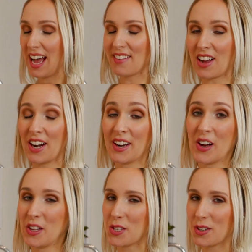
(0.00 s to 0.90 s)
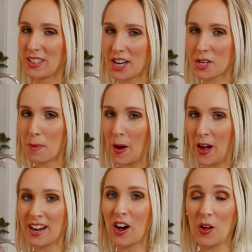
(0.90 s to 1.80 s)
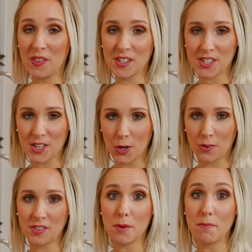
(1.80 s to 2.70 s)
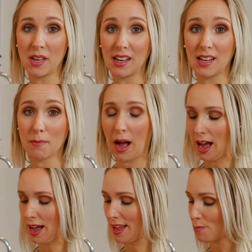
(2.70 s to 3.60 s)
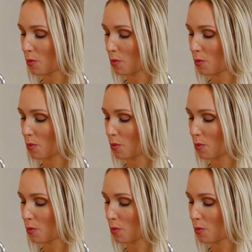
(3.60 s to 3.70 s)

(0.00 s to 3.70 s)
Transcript: I've got an ultra large pot on the stove to medium high. I'm